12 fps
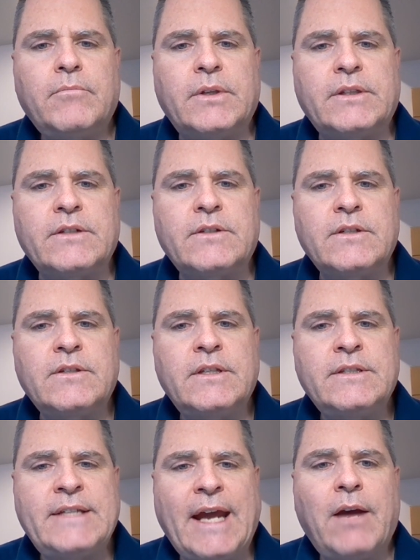But this is the
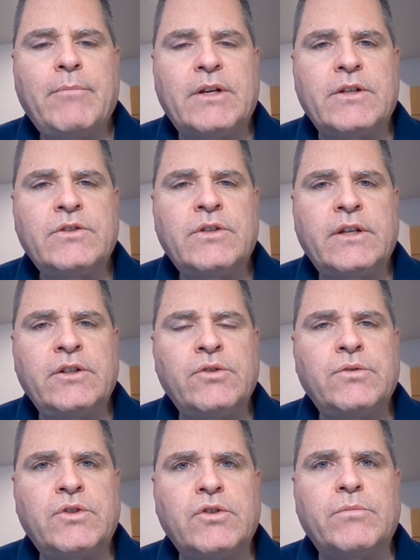damage that
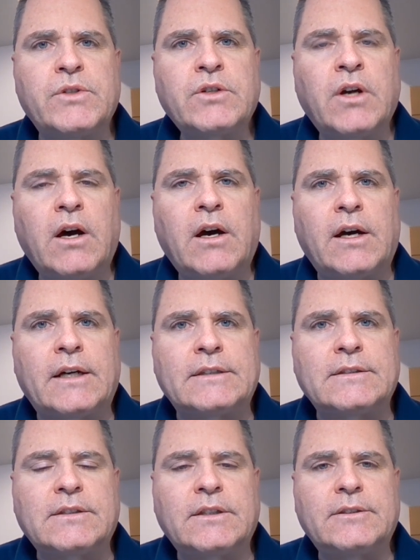YouTube has
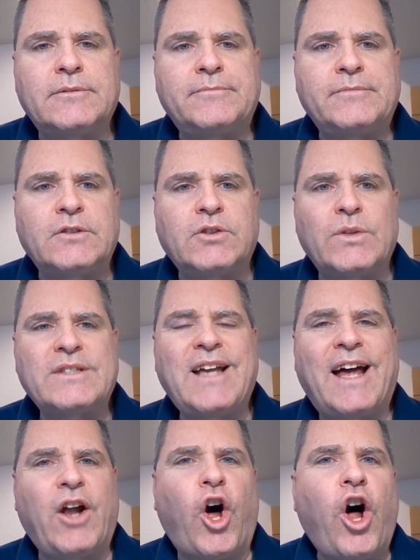caused. And so it's
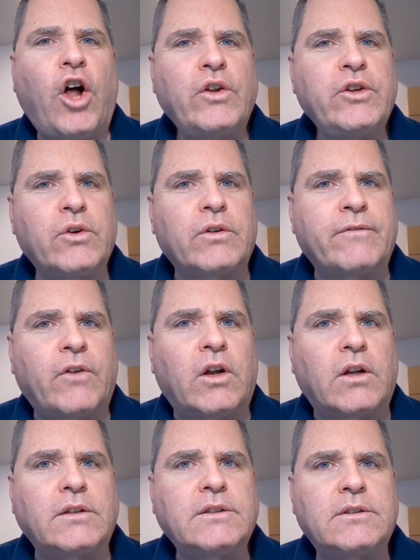not all your
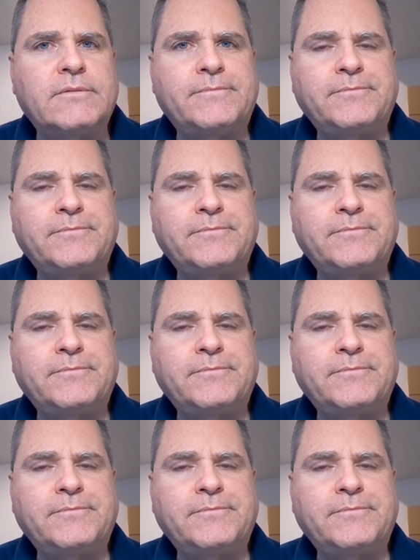fault.